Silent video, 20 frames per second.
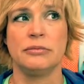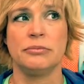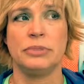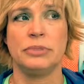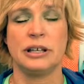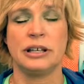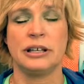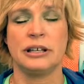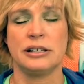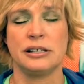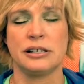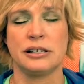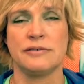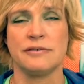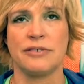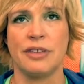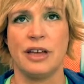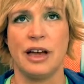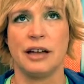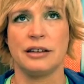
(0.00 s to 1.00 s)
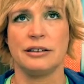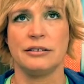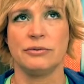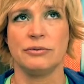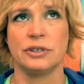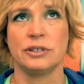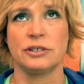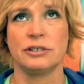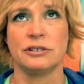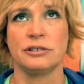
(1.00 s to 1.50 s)
because of that,
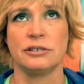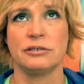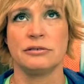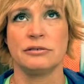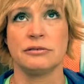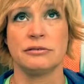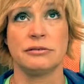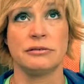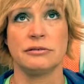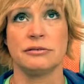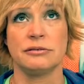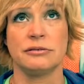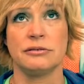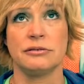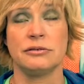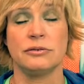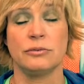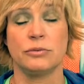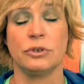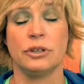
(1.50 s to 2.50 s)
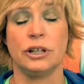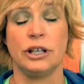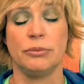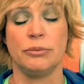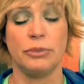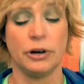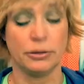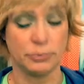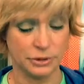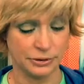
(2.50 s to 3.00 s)
which is really a
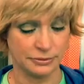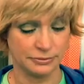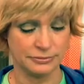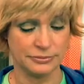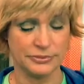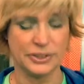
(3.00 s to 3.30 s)
bummer.